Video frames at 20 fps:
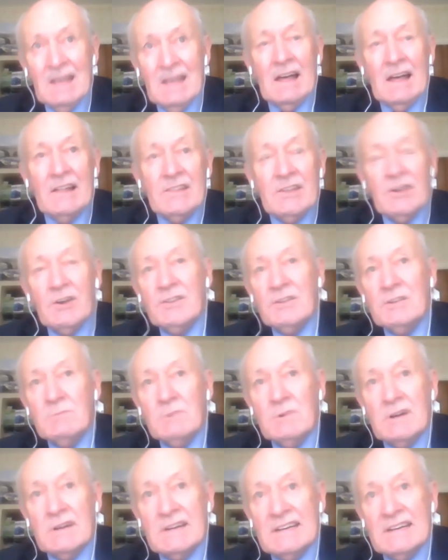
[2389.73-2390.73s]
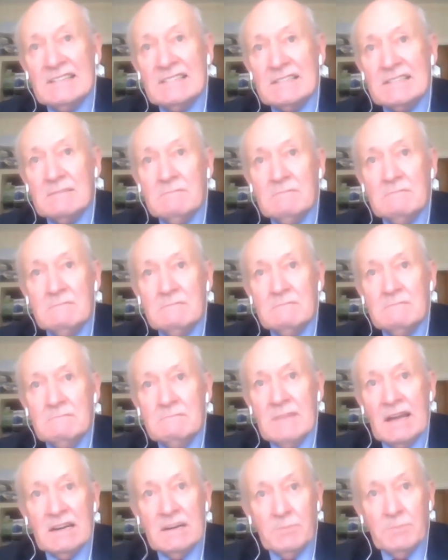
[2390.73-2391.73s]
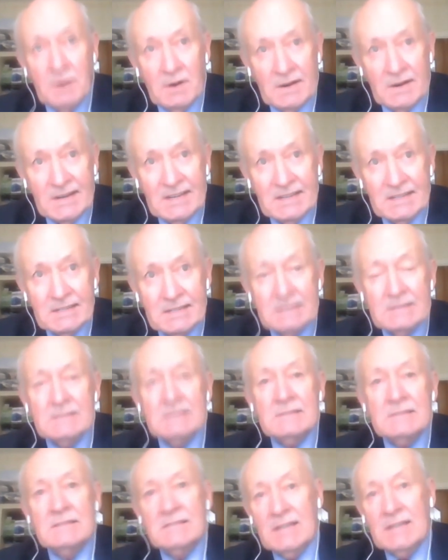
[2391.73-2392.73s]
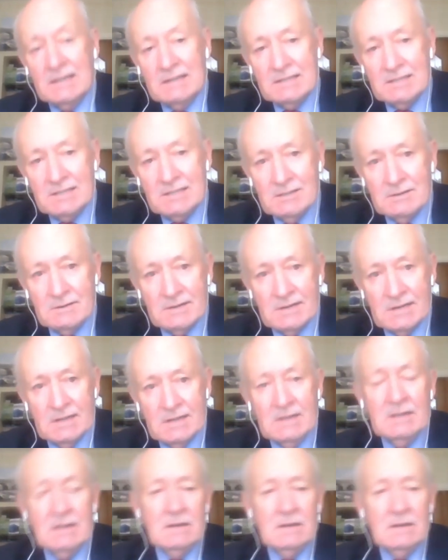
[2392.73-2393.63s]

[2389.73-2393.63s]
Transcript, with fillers: And the other one is make a point, tell a story.